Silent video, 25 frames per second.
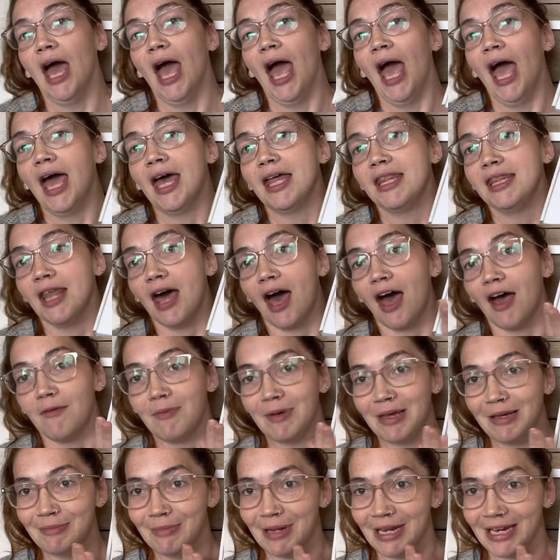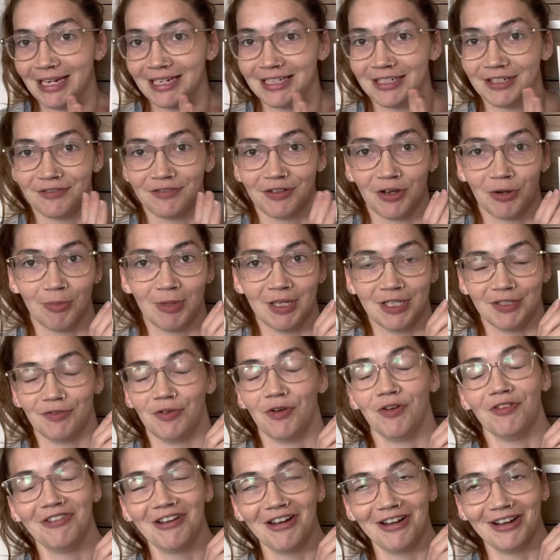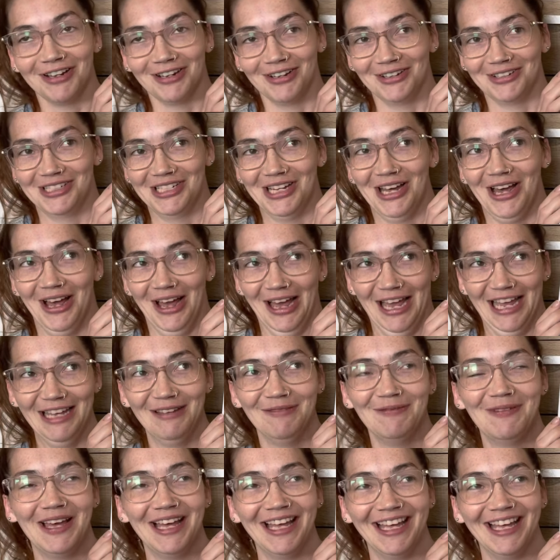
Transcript: and I've been meaning to film this for a very long time,